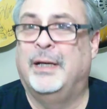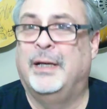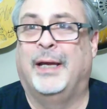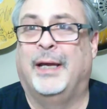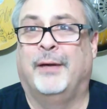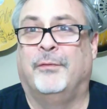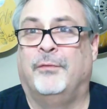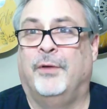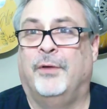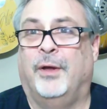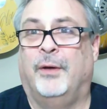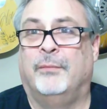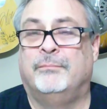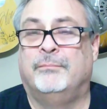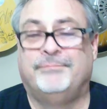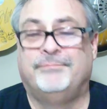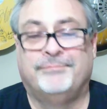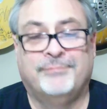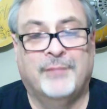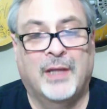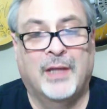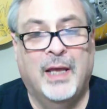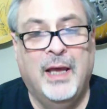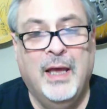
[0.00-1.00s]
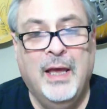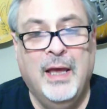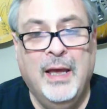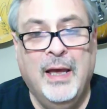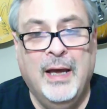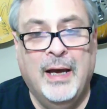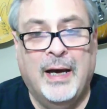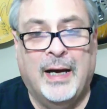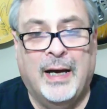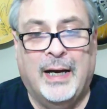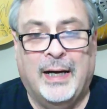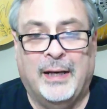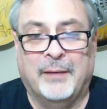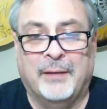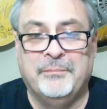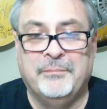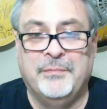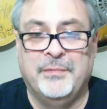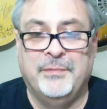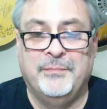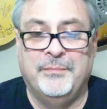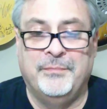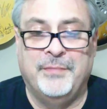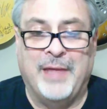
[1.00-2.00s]
I don't know.
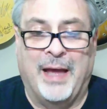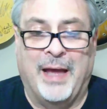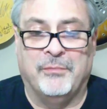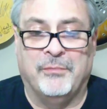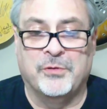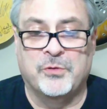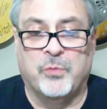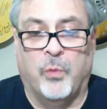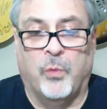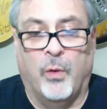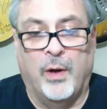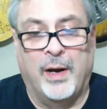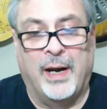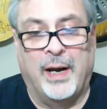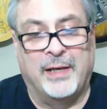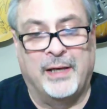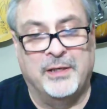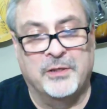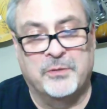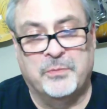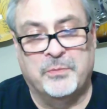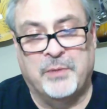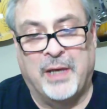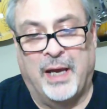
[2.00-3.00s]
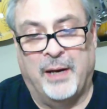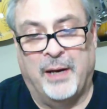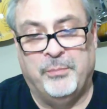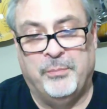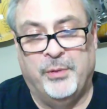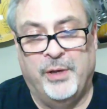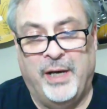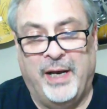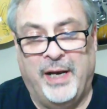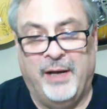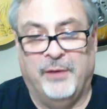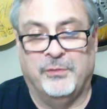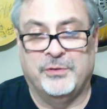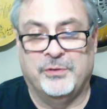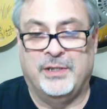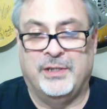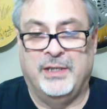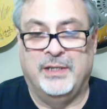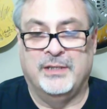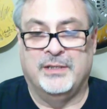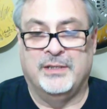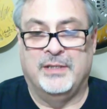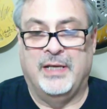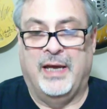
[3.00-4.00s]
That was one I just kind of put
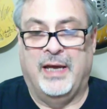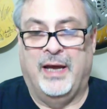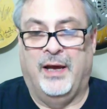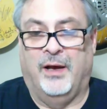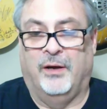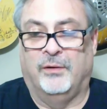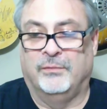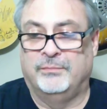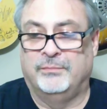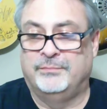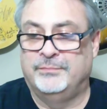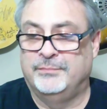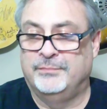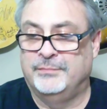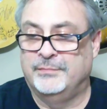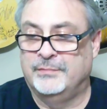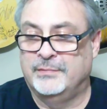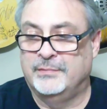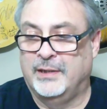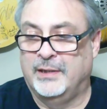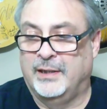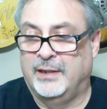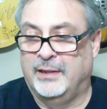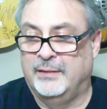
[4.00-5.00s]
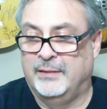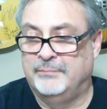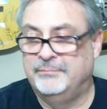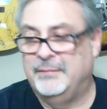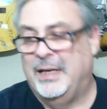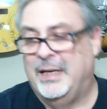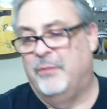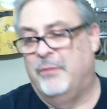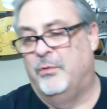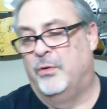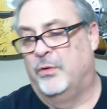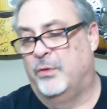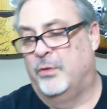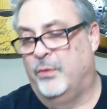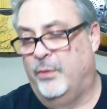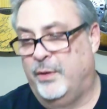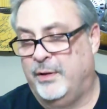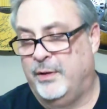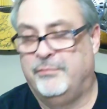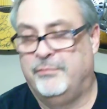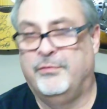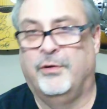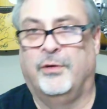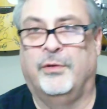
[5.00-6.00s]
AOC as now. I won't go any
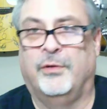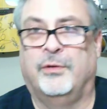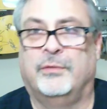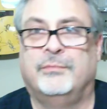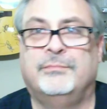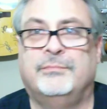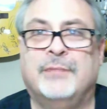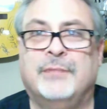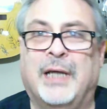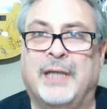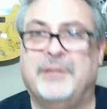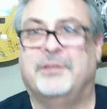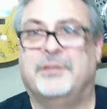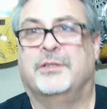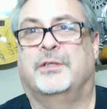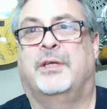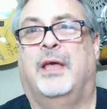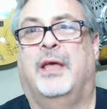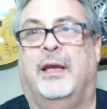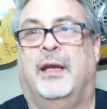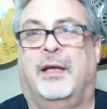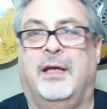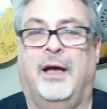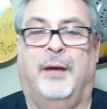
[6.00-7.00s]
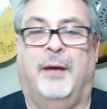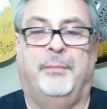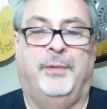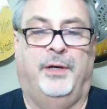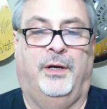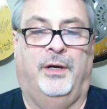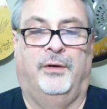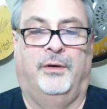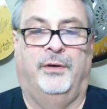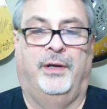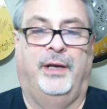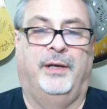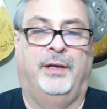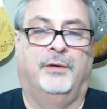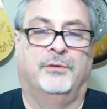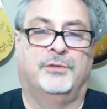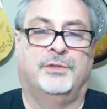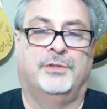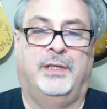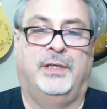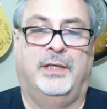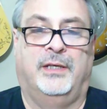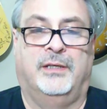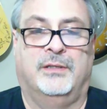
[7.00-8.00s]
further. I just kind of comment on
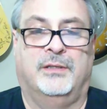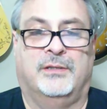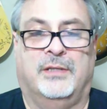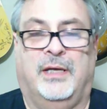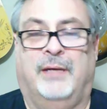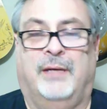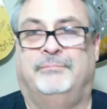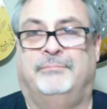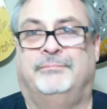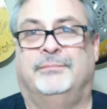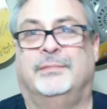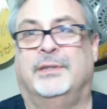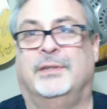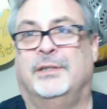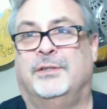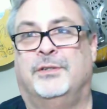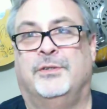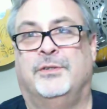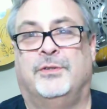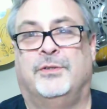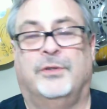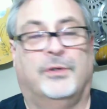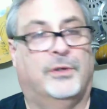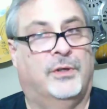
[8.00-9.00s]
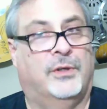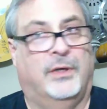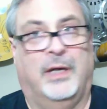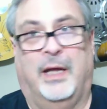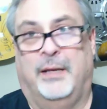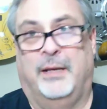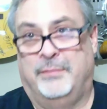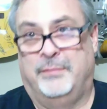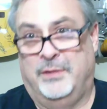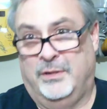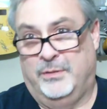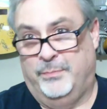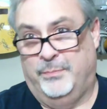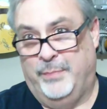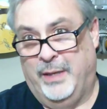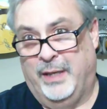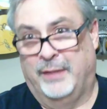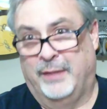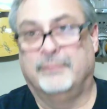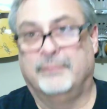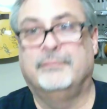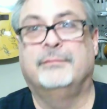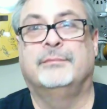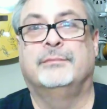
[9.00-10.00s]
AOC because I listened to her and I've just about
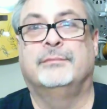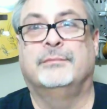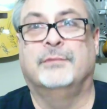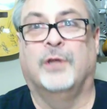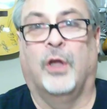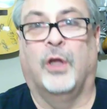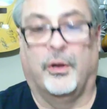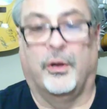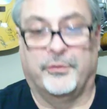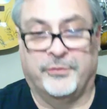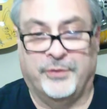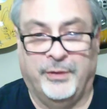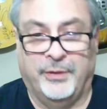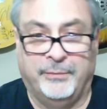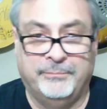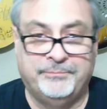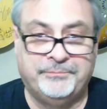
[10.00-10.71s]
lost it.